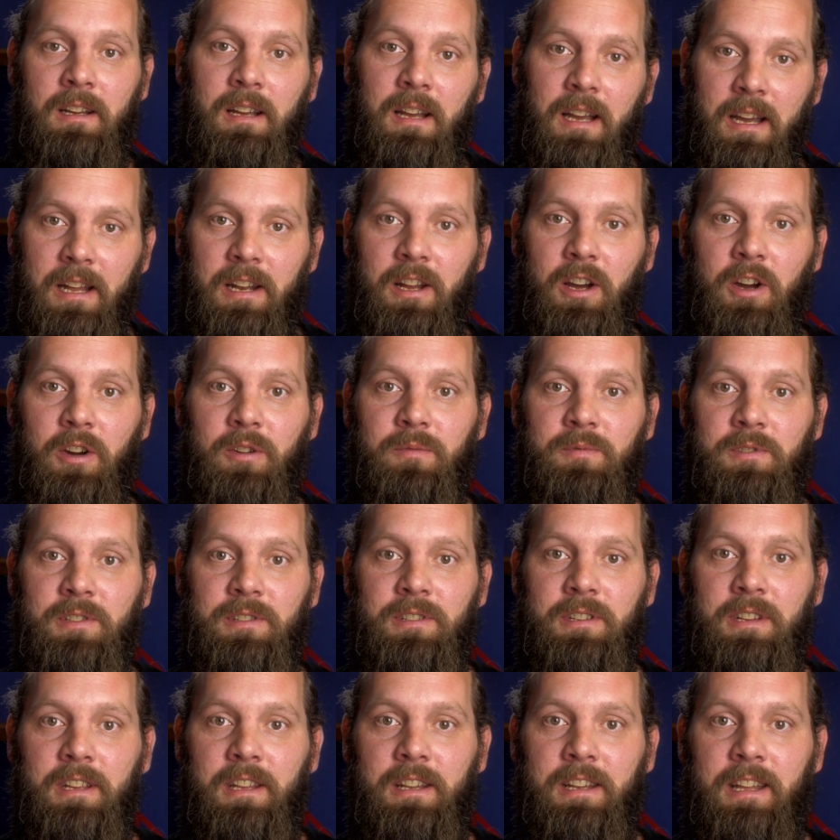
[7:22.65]
And I hope to
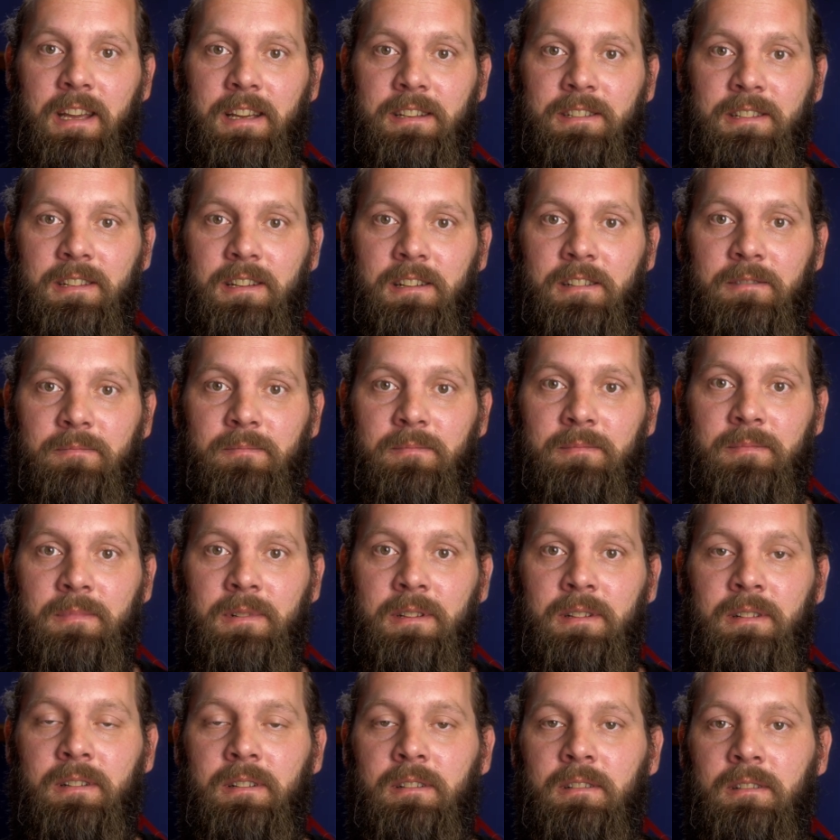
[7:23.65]
see you next time.
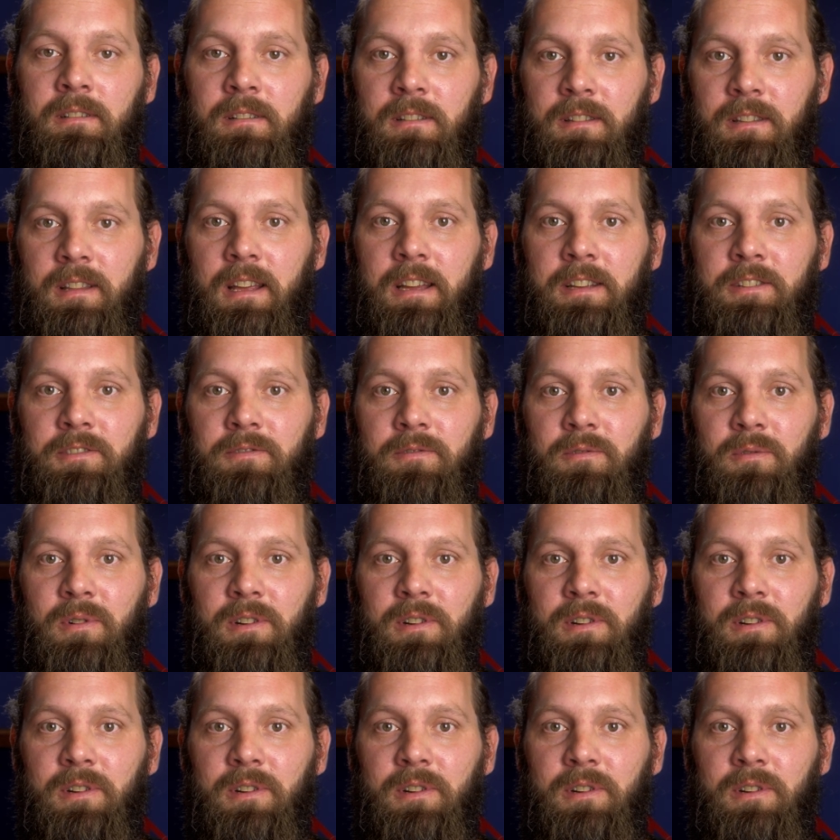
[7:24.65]
Thanks for